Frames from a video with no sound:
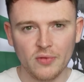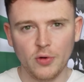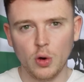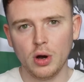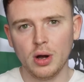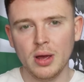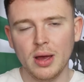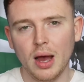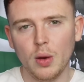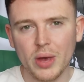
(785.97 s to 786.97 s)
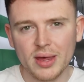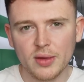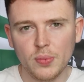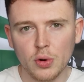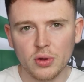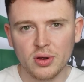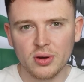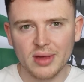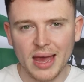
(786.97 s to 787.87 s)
for away supporters,